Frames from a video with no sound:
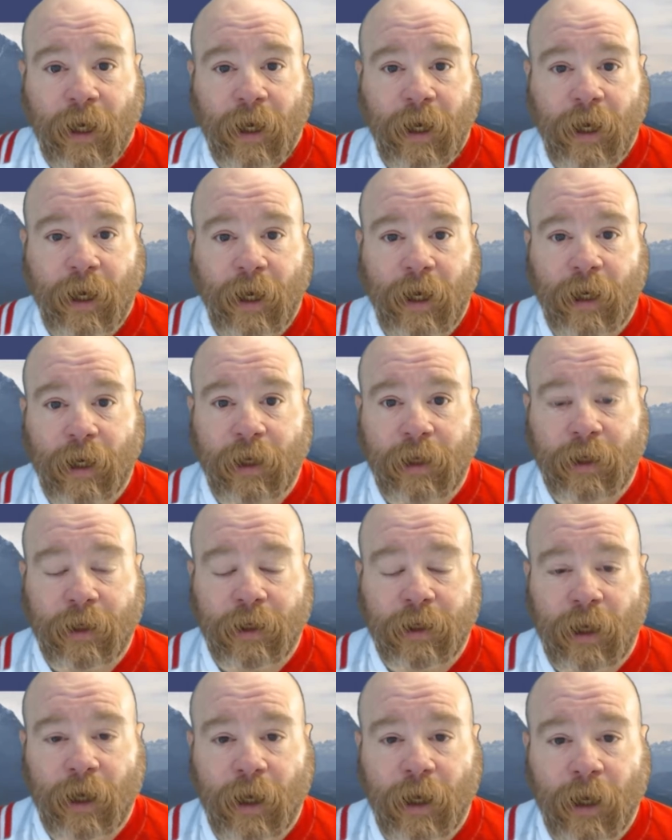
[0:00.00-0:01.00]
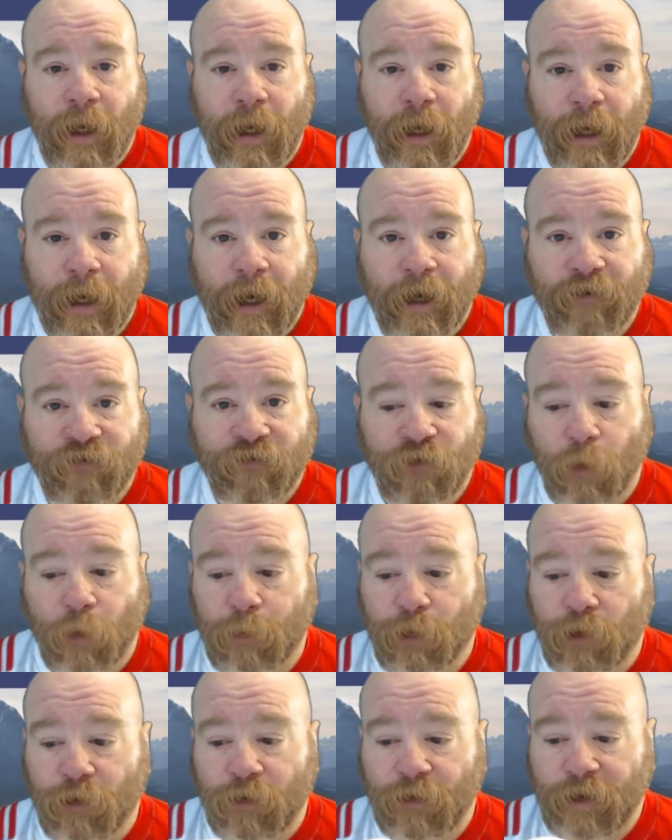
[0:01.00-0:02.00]
and I got
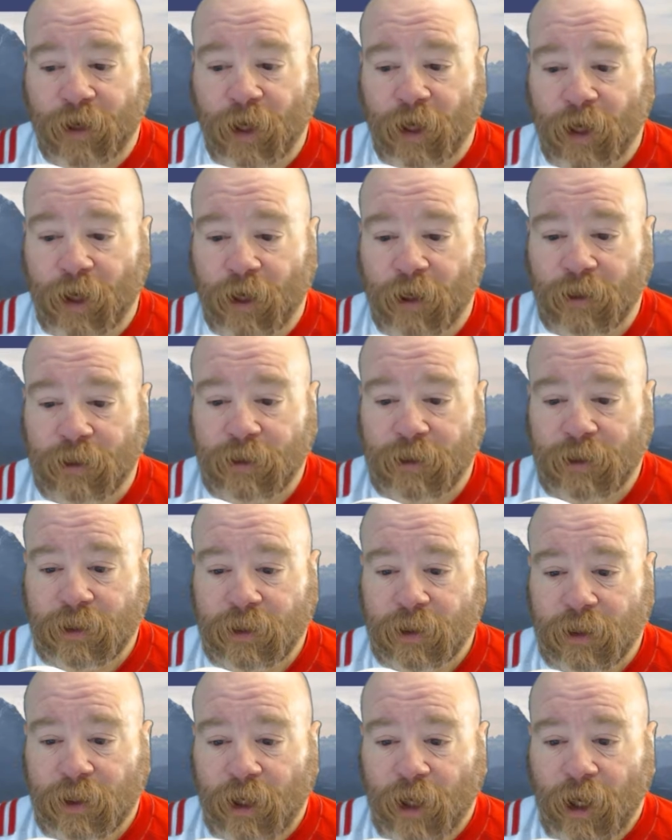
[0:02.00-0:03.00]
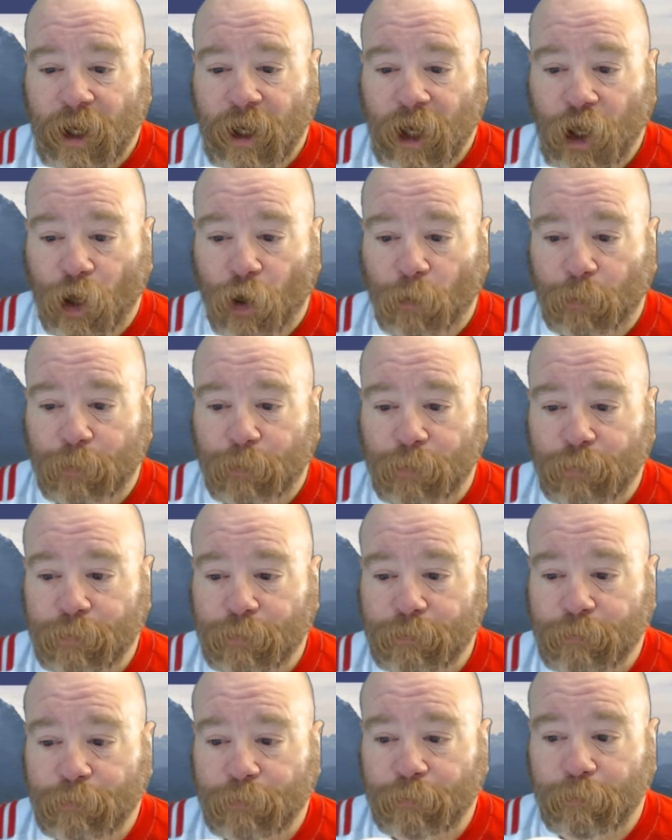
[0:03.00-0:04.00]
sober to help
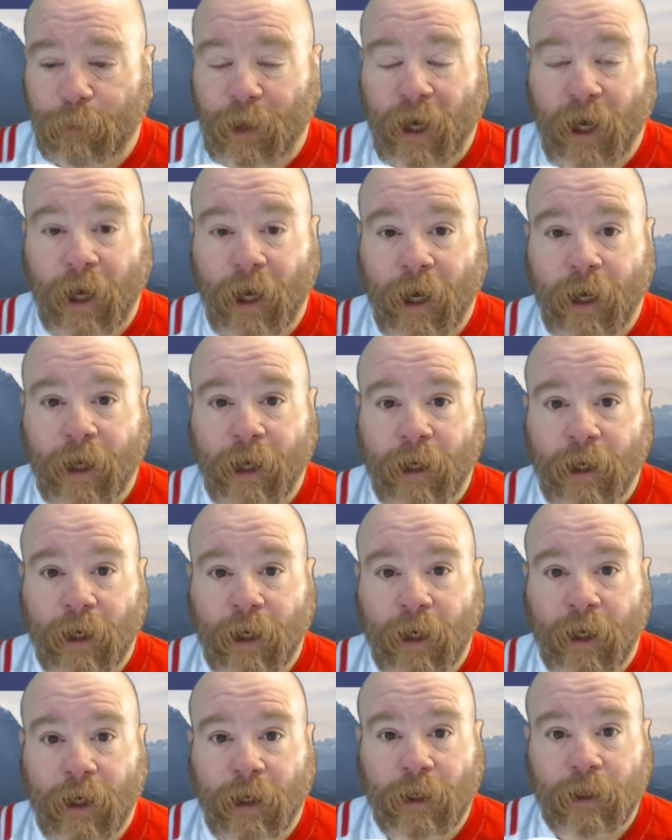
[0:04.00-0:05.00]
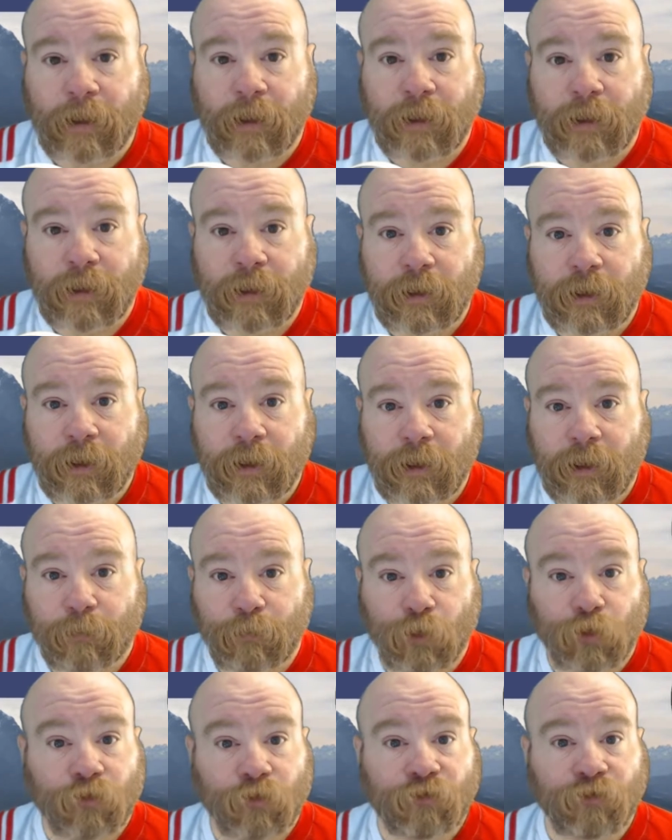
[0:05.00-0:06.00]
my
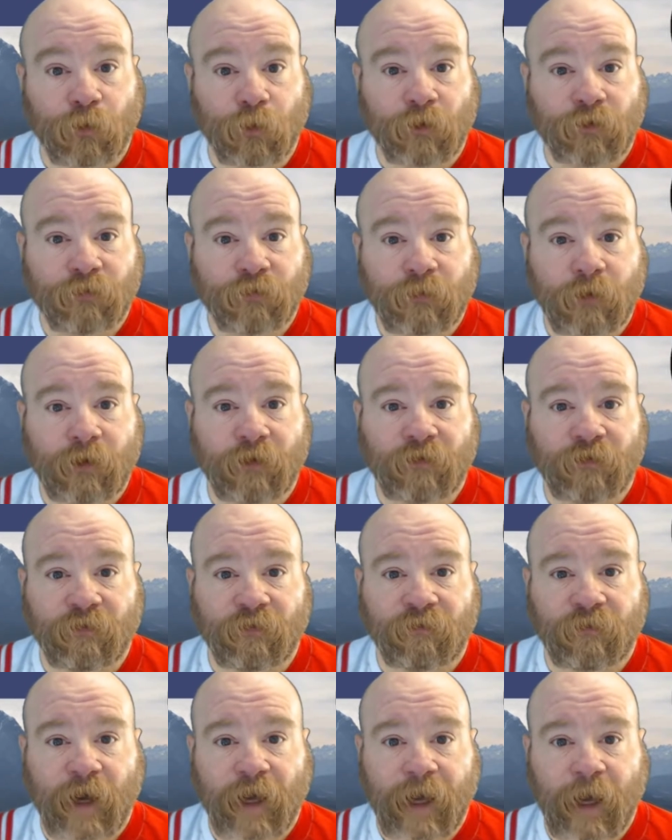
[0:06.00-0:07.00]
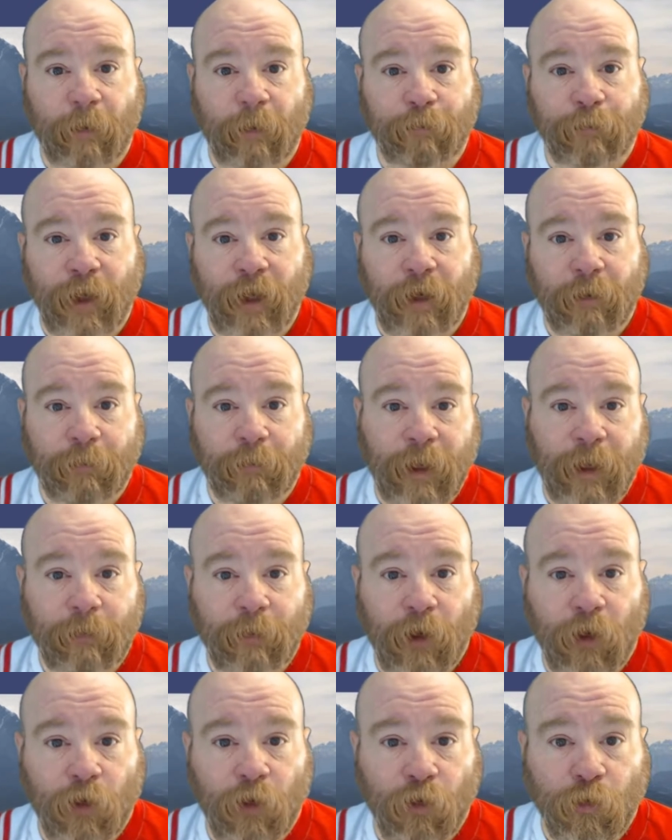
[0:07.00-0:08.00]
mood disorders, because if I kept playing ping
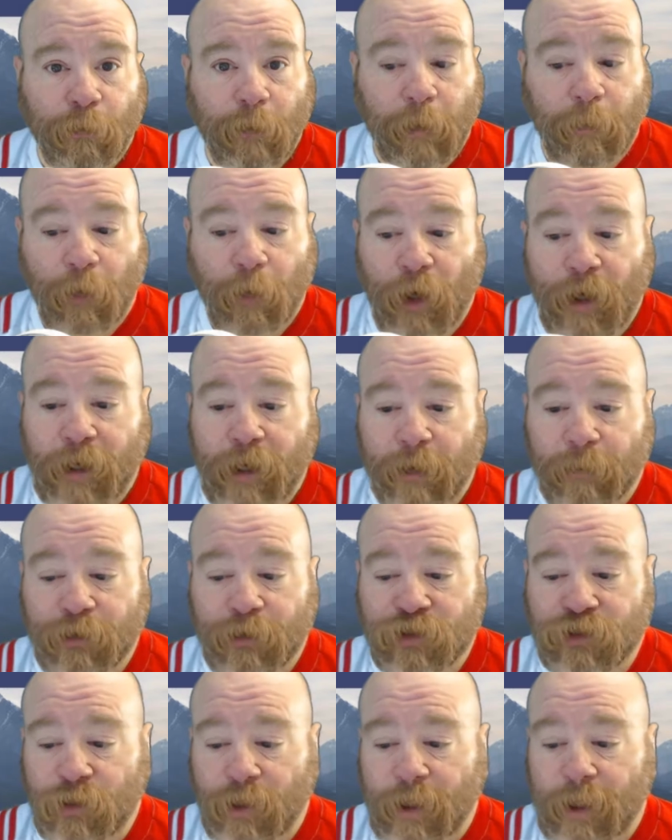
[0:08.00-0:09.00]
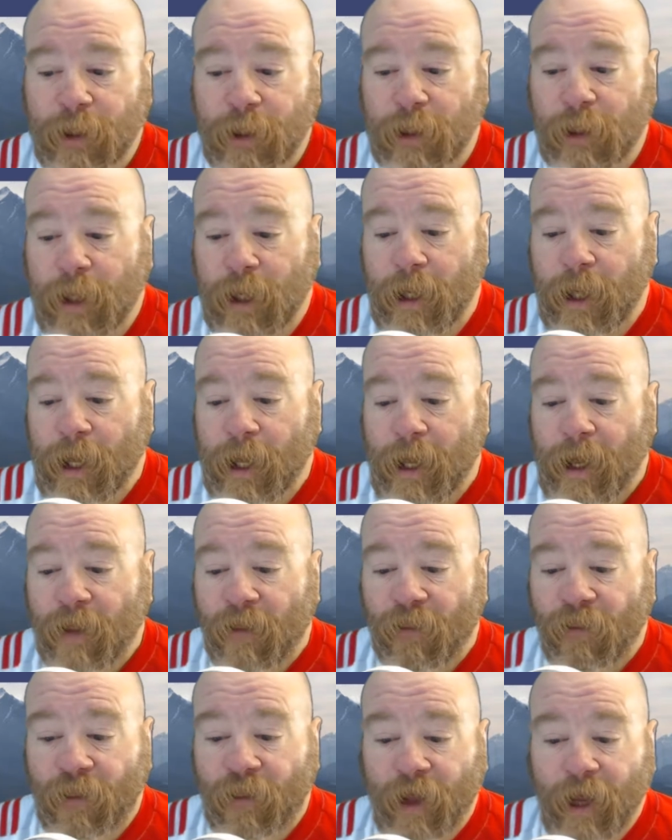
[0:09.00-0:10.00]
pong with my brain chemistry,
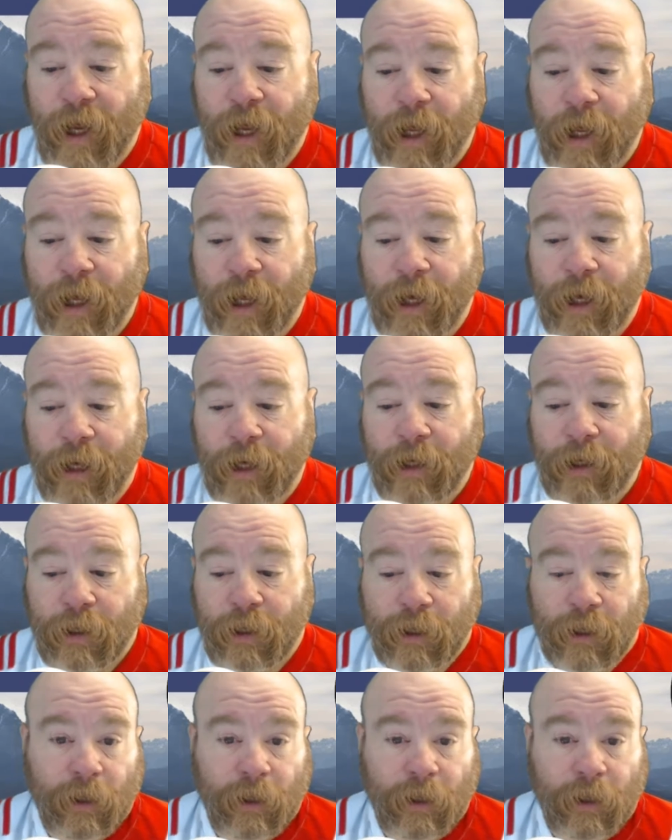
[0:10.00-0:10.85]
then